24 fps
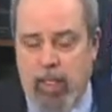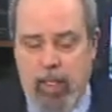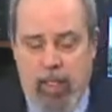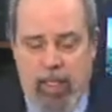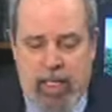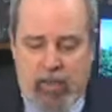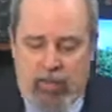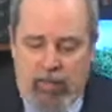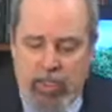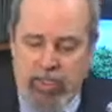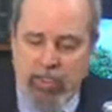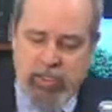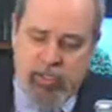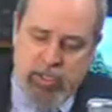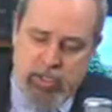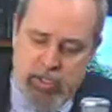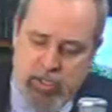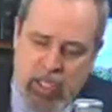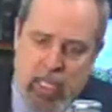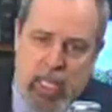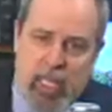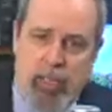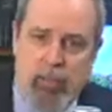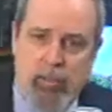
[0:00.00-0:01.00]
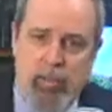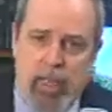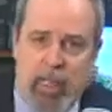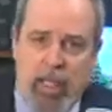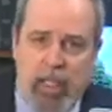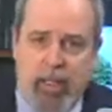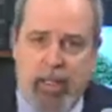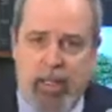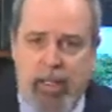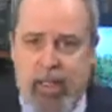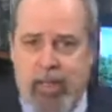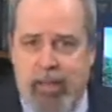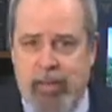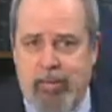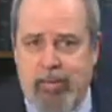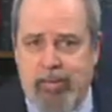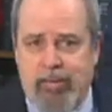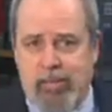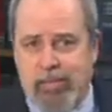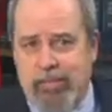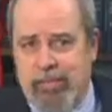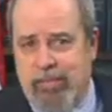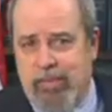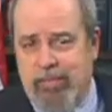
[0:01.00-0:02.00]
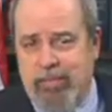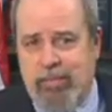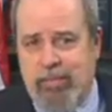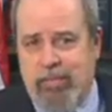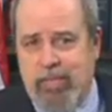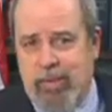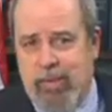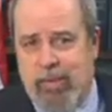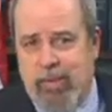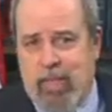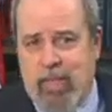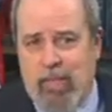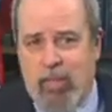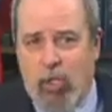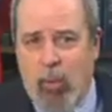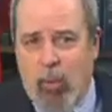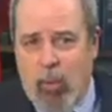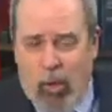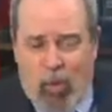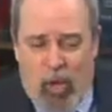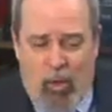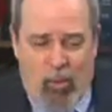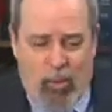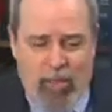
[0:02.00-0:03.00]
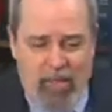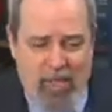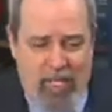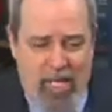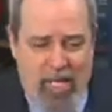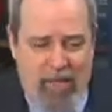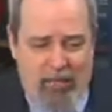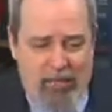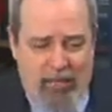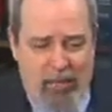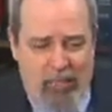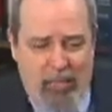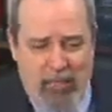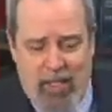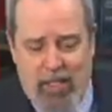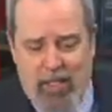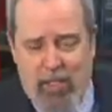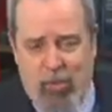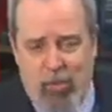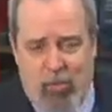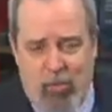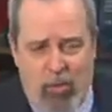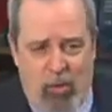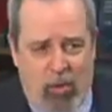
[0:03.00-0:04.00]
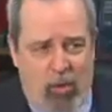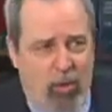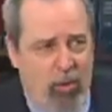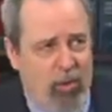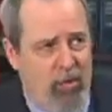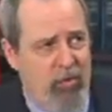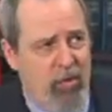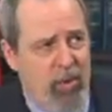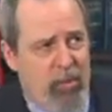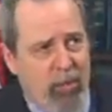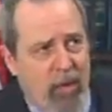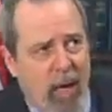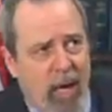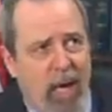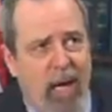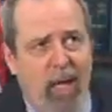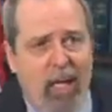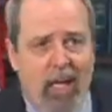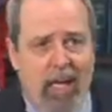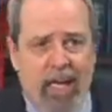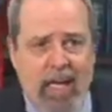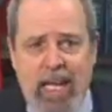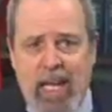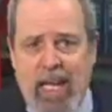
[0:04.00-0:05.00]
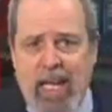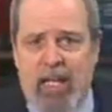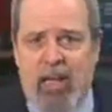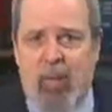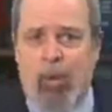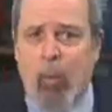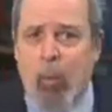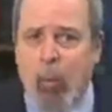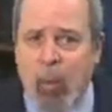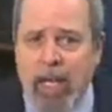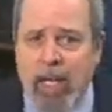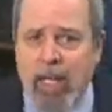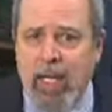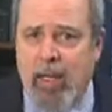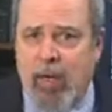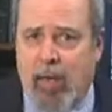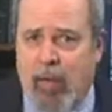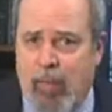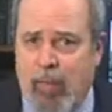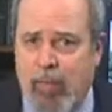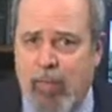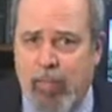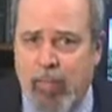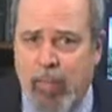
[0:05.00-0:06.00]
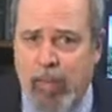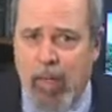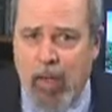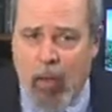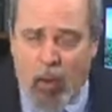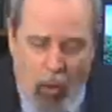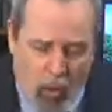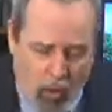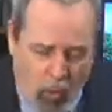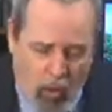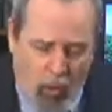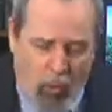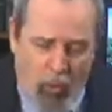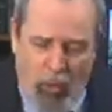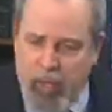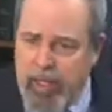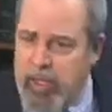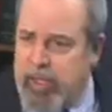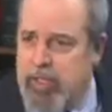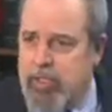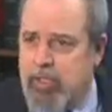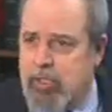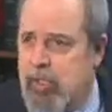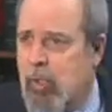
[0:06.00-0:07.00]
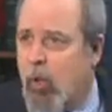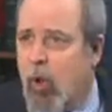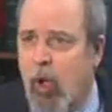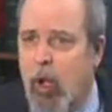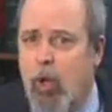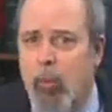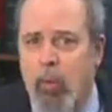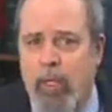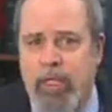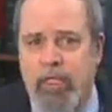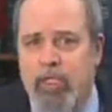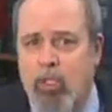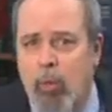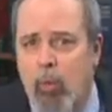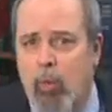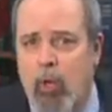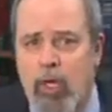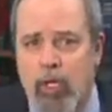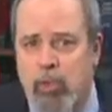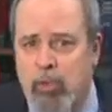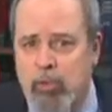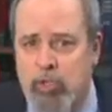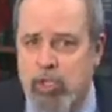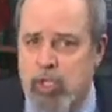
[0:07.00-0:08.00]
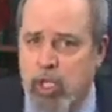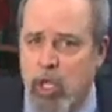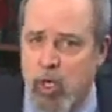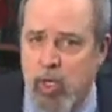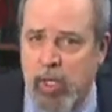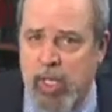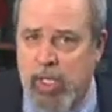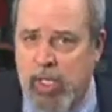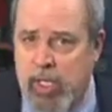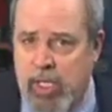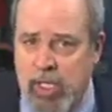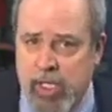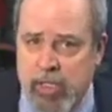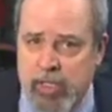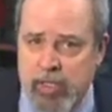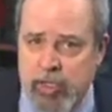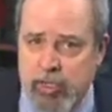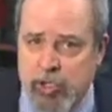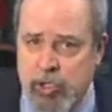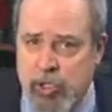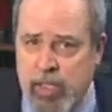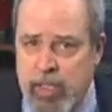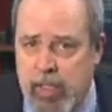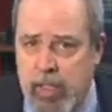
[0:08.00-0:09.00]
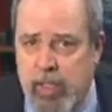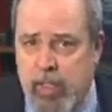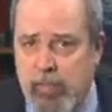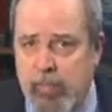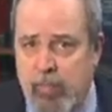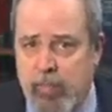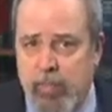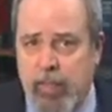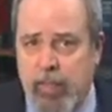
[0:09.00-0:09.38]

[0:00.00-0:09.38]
Now, this does not mean that you always have to be in the role of the Pollyanna wiener. Always the one who's turning the other cheek.